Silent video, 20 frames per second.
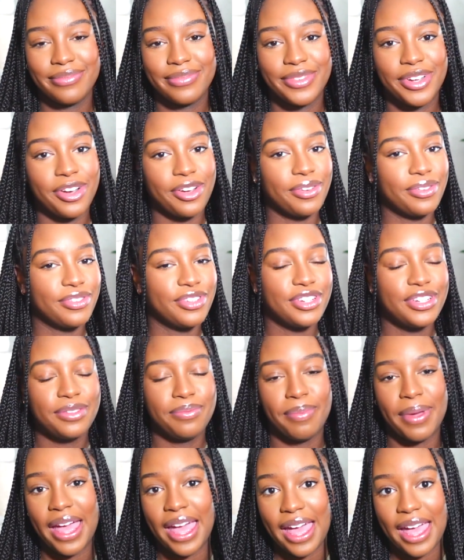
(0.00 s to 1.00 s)
girl,
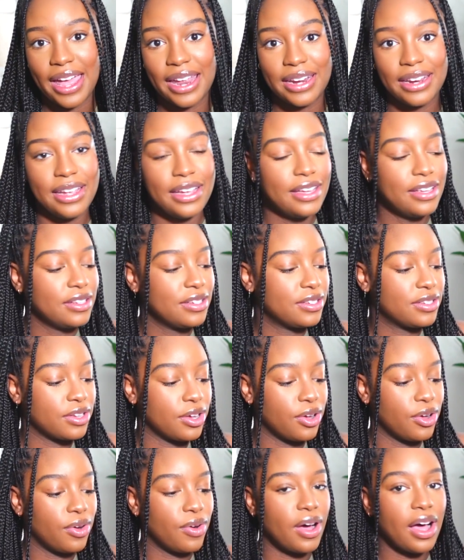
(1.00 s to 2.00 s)
just bad.
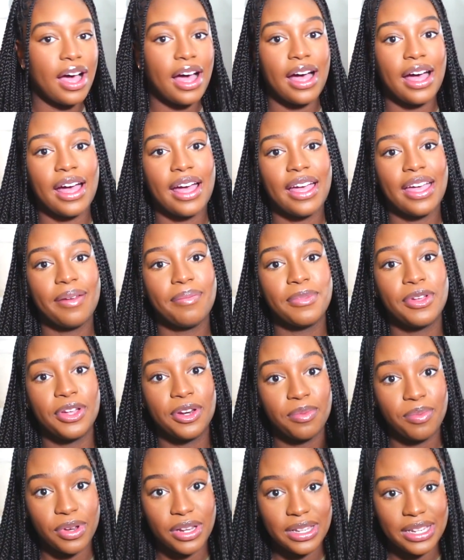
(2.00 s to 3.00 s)
So I'm
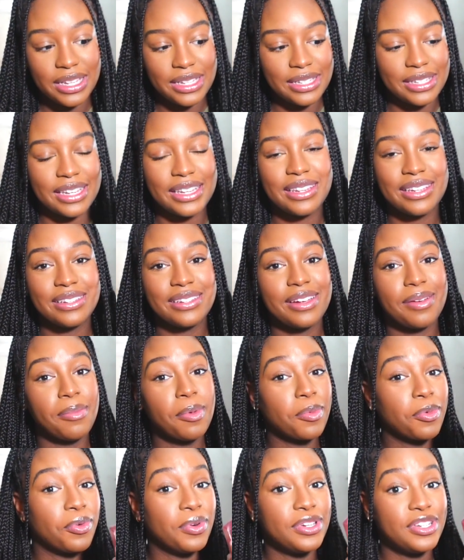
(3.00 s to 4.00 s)
gonna bring this, and this time
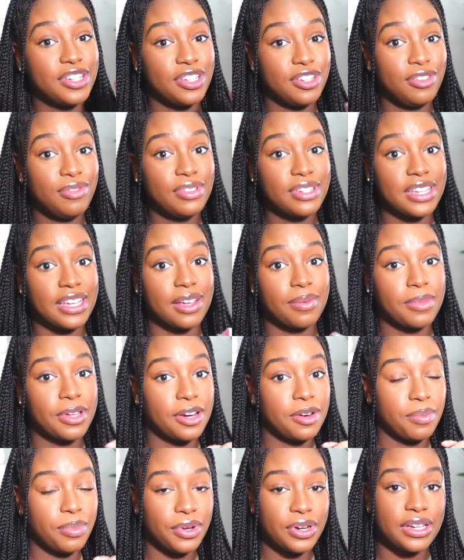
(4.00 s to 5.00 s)
I'm going to use it. I'm
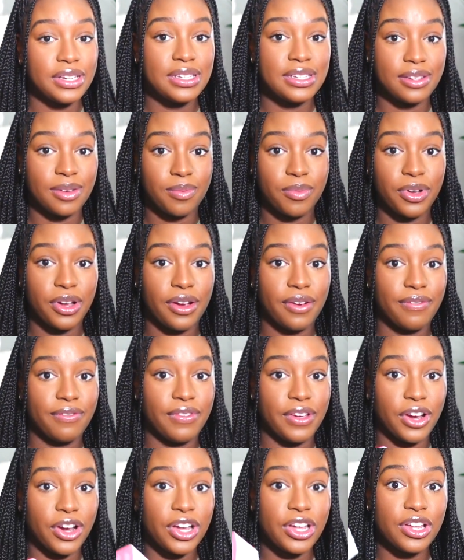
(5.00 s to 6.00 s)
gonna put it somewhere
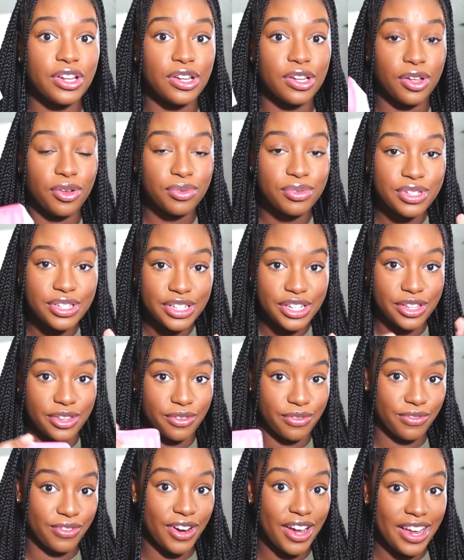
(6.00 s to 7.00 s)
very close to the
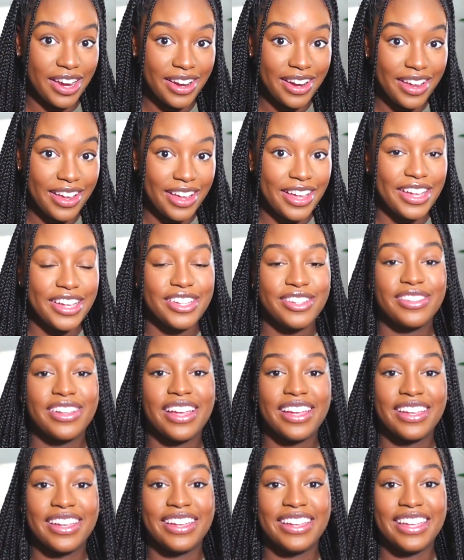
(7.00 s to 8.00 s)
front so I
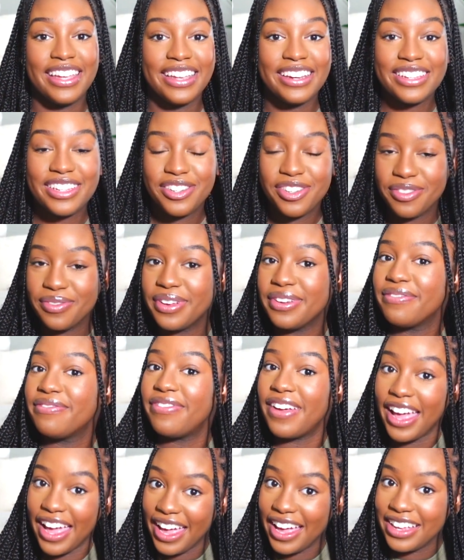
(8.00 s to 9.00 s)
can get to it
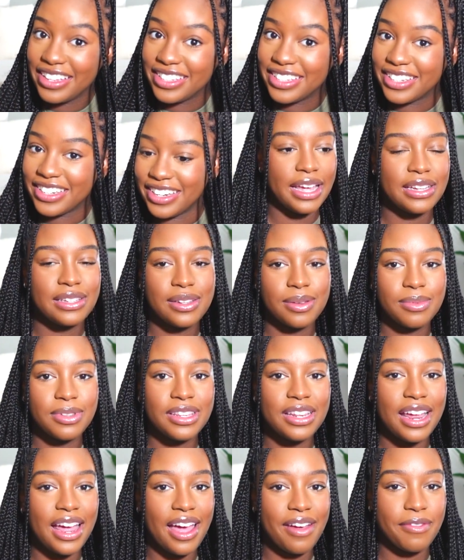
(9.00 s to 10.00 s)
fast. And something
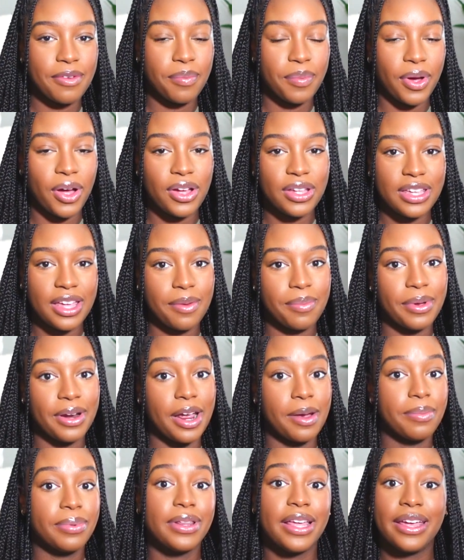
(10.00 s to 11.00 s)
that I haven't bought yet but
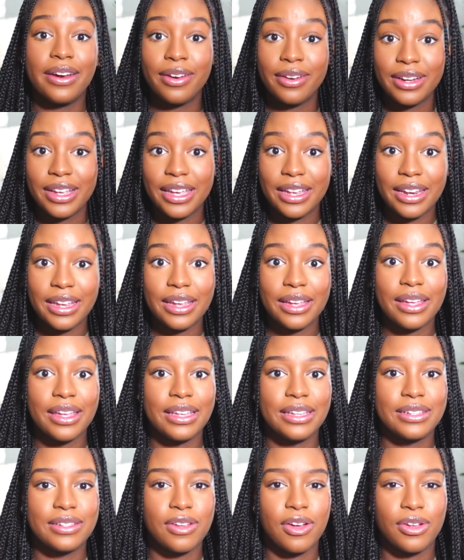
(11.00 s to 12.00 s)
I plan on getting
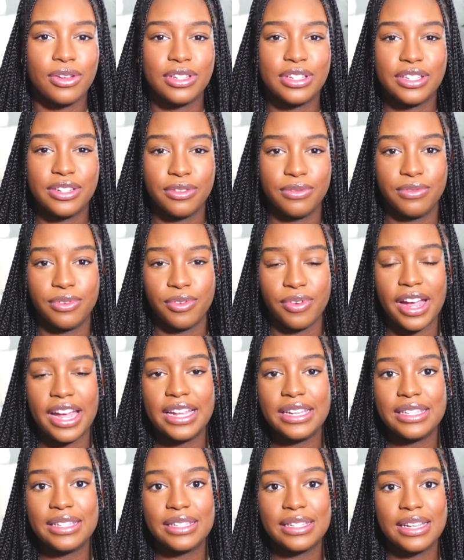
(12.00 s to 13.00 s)
is called
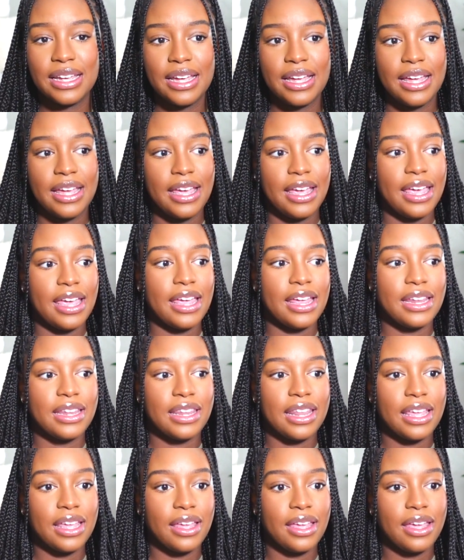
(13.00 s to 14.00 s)
Silverettes, and
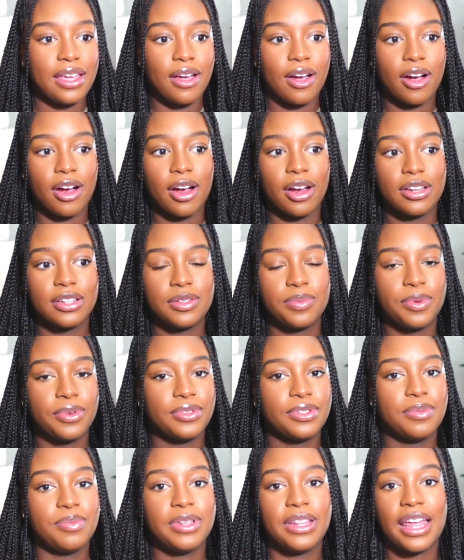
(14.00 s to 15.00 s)
they are
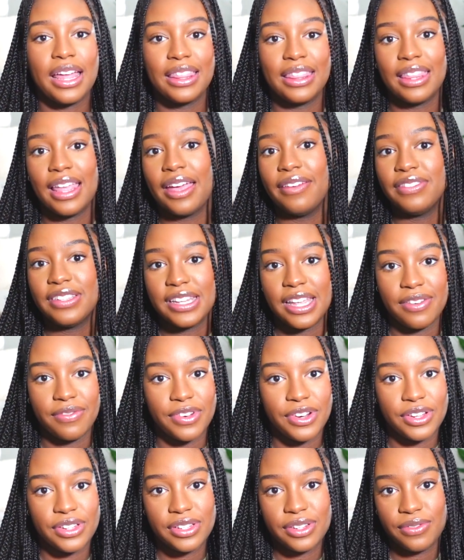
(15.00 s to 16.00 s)
supposed to be like
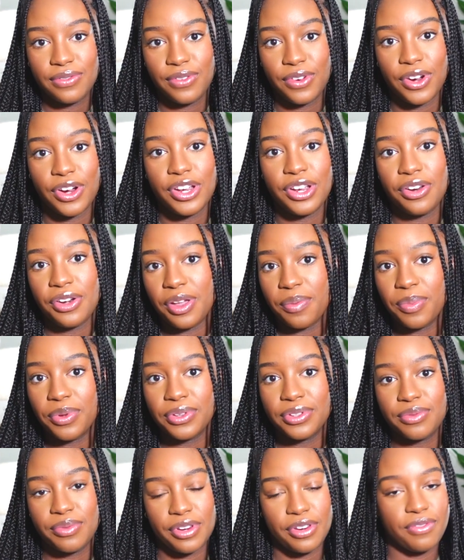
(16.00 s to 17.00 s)
lifesavers for your
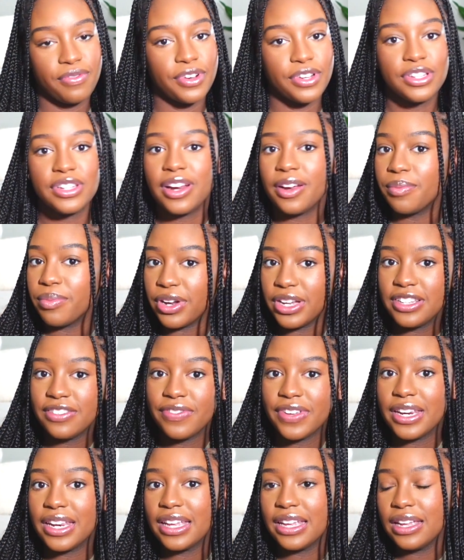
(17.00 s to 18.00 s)
nipples when you first start
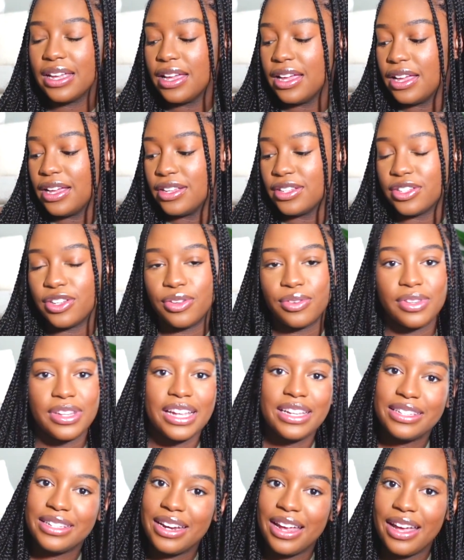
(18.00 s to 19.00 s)
breastfeeding. So
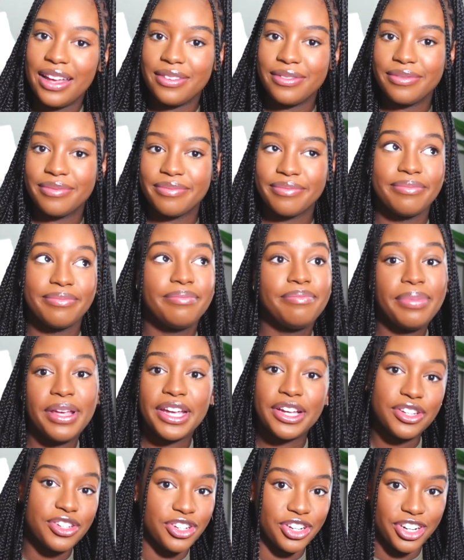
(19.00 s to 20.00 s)
that's not
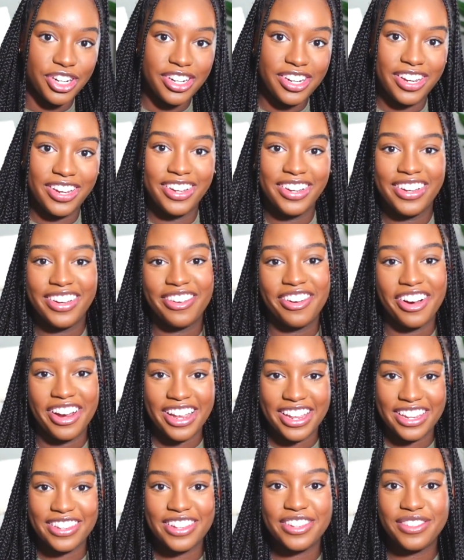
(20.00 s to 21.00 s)
pictured or
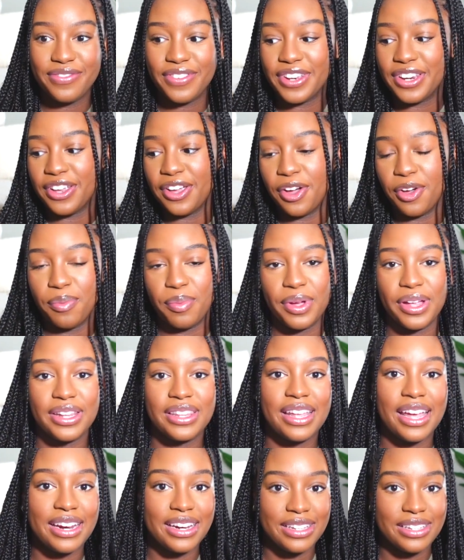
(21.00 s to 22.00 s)
in this video, but
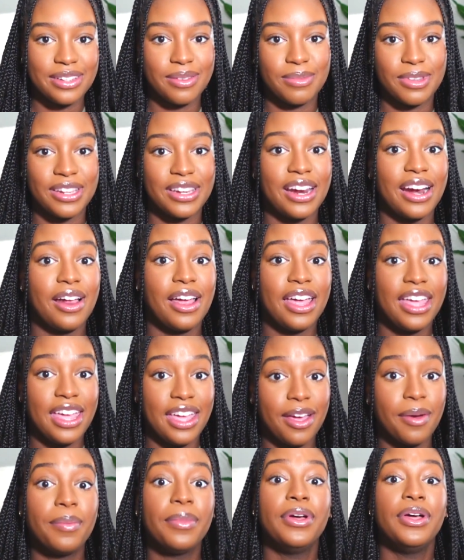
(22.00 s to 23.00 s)
that is something that I
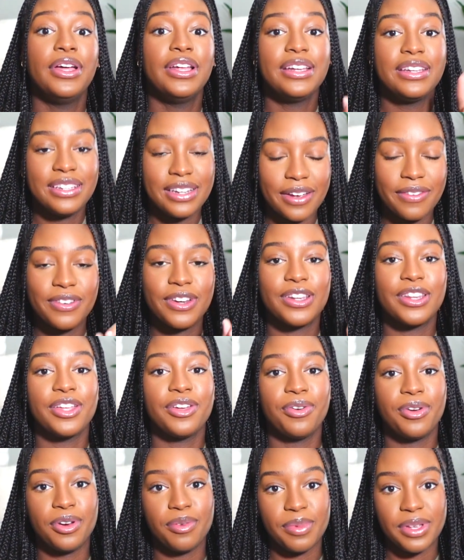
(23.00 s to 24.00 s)
am definitely
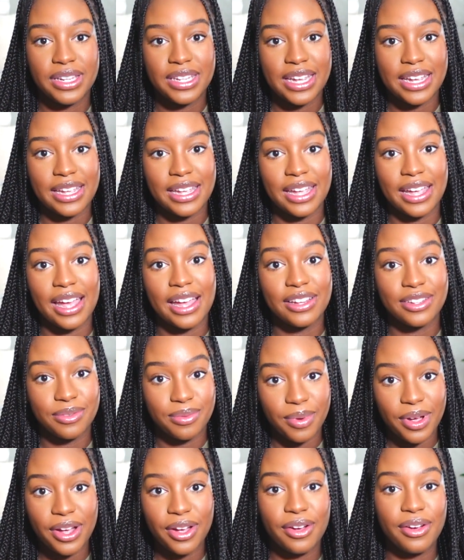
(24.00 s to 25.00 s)
going to be taking as
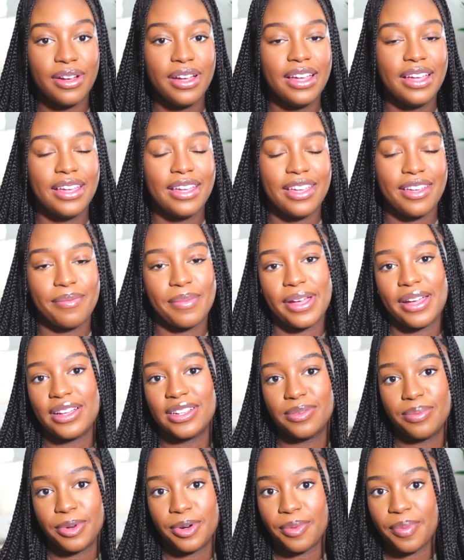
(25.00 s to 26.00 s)
well in my hospital